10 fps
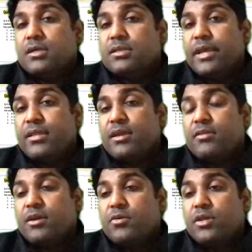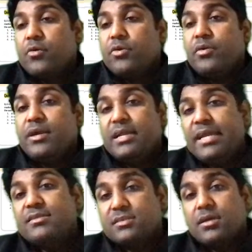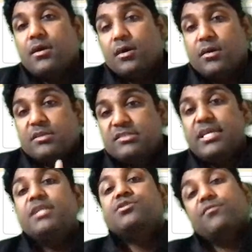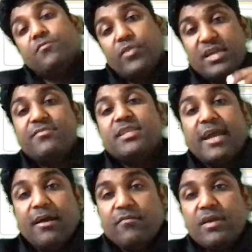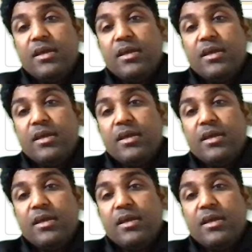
they're going to increase the sales of whatever they have.